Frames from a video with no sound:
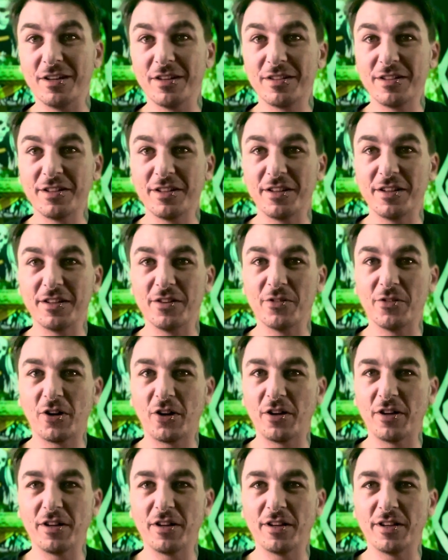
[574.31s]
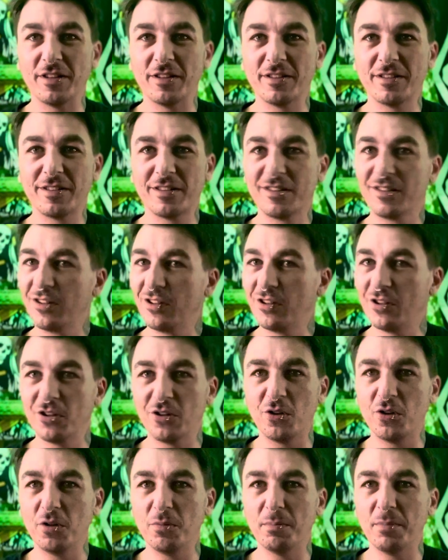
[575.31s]
you know, our good
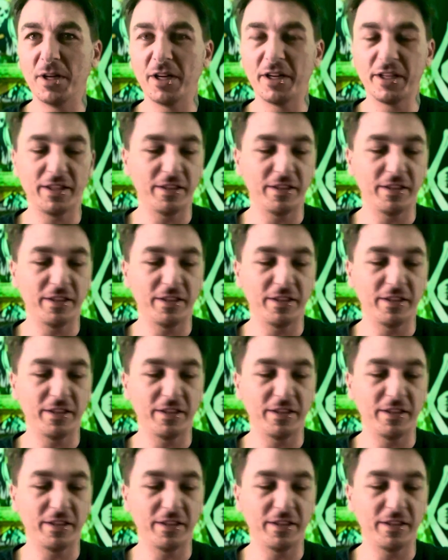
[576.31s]
old buddy,